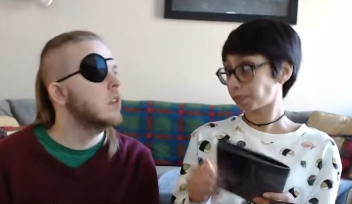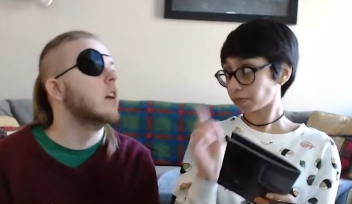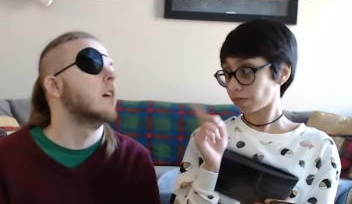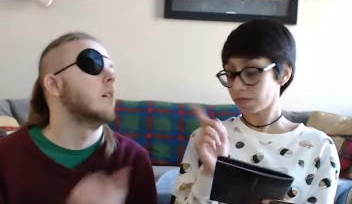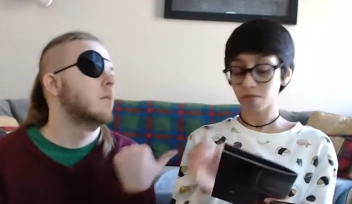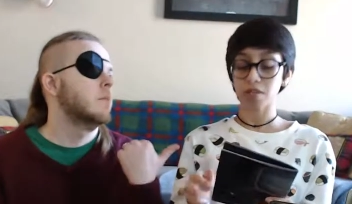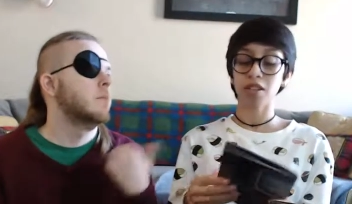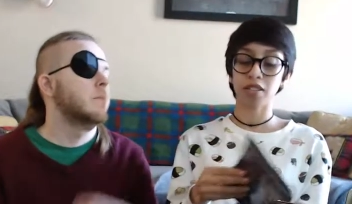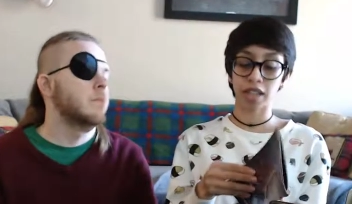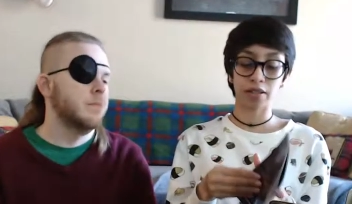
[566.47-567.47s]
Speaker 1: Yeah.
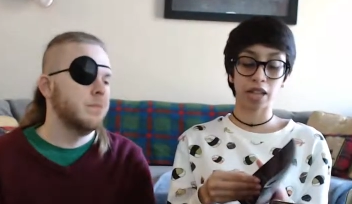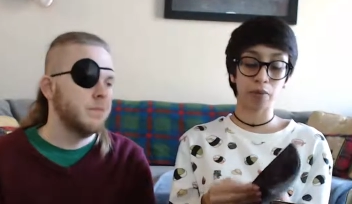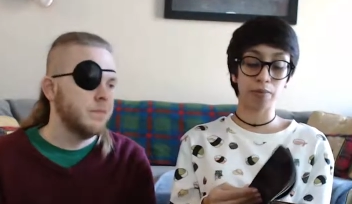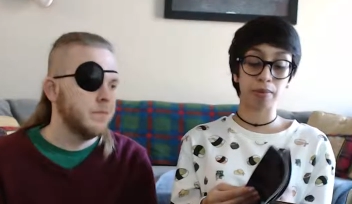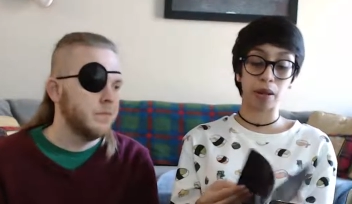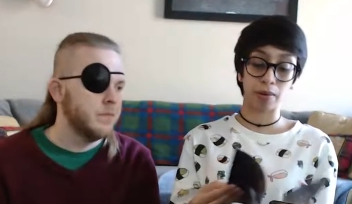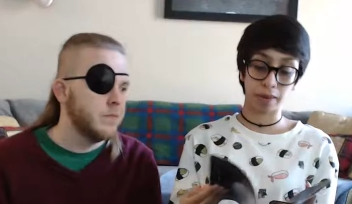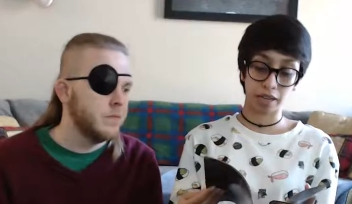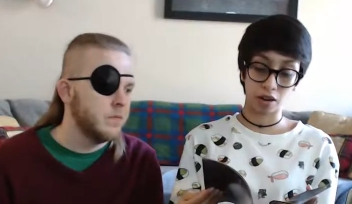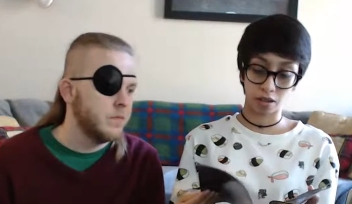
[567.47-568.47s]
That that would be that would
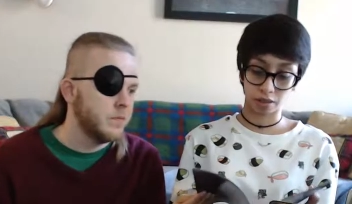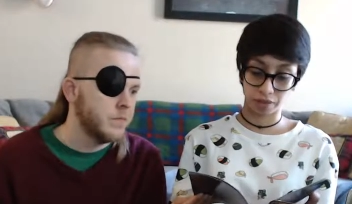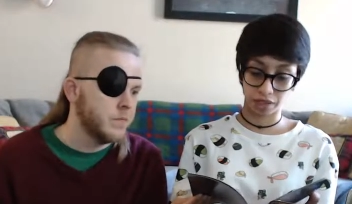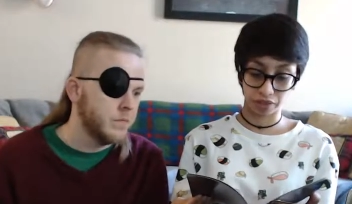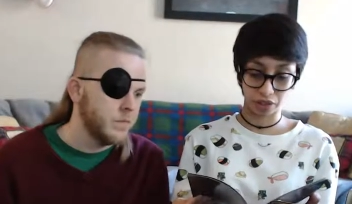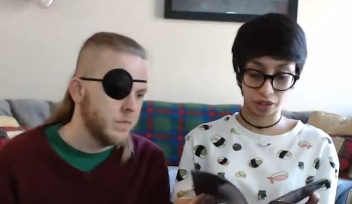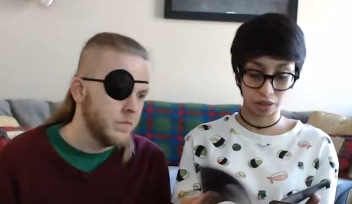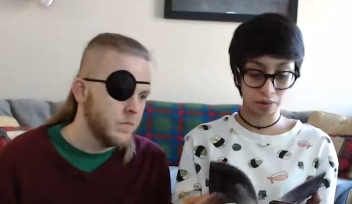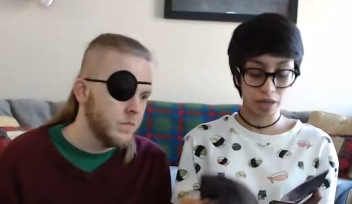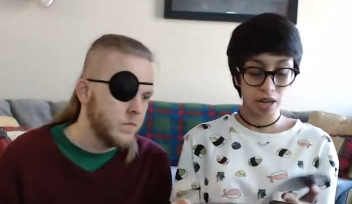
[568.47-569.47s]
make an awesome TV
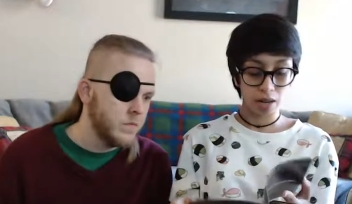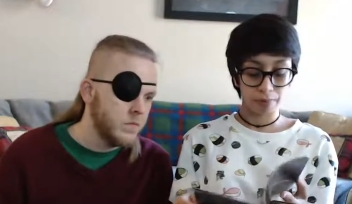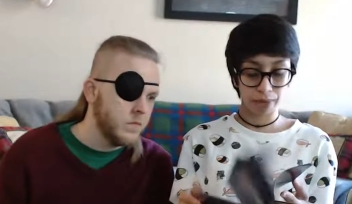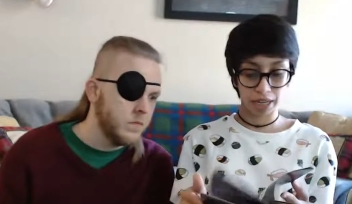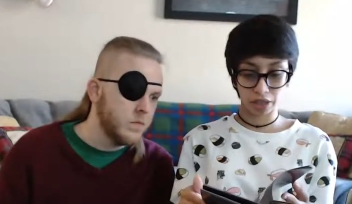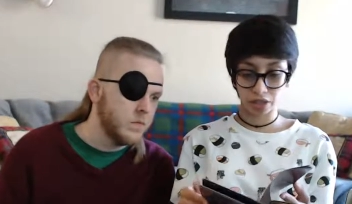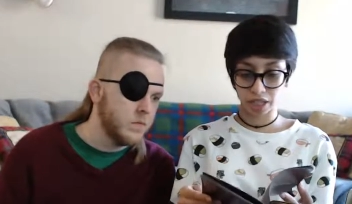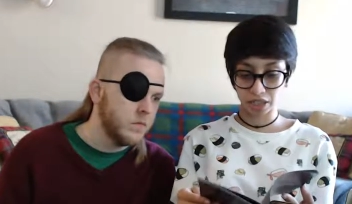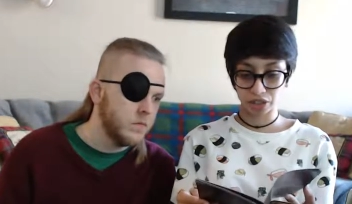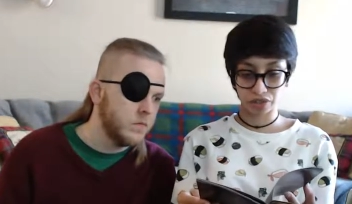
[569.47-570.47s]
show, but it looks
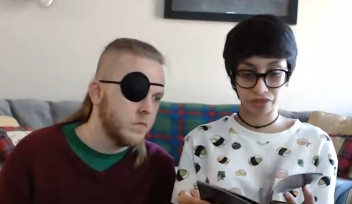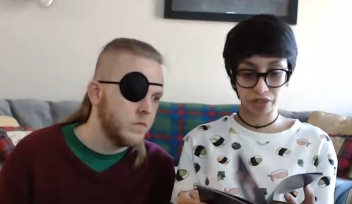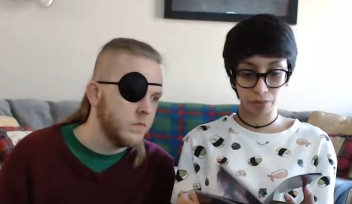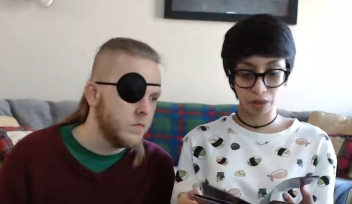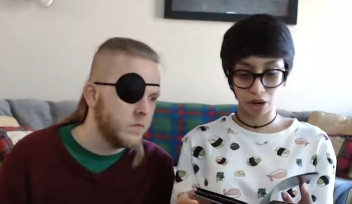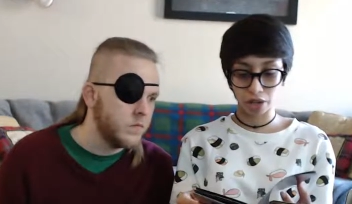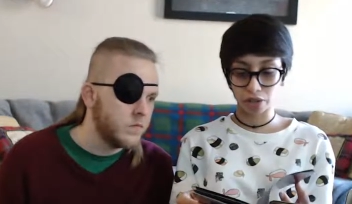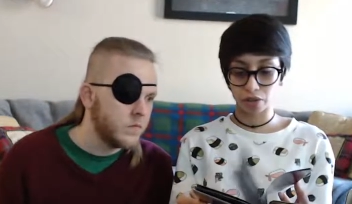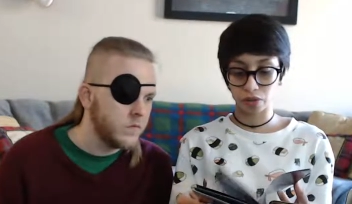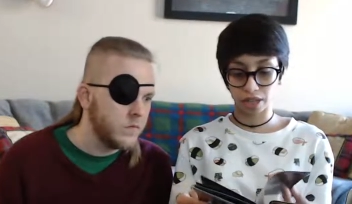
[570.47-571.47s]
like it's just filled with
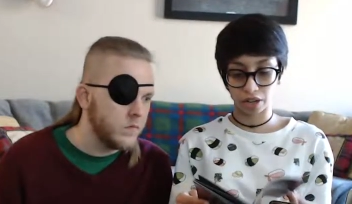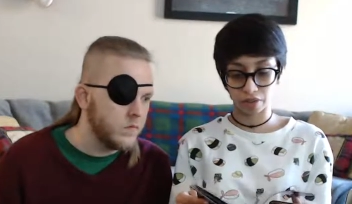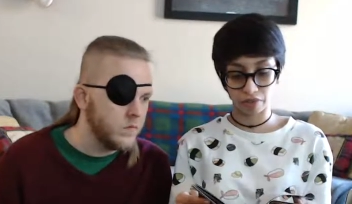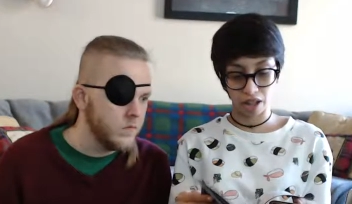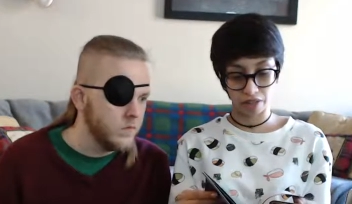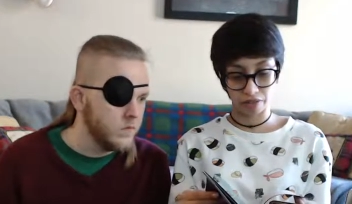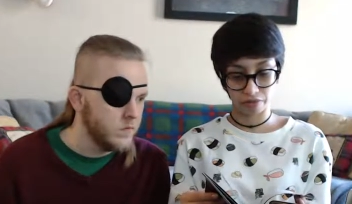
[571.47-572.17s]
articles that are rele-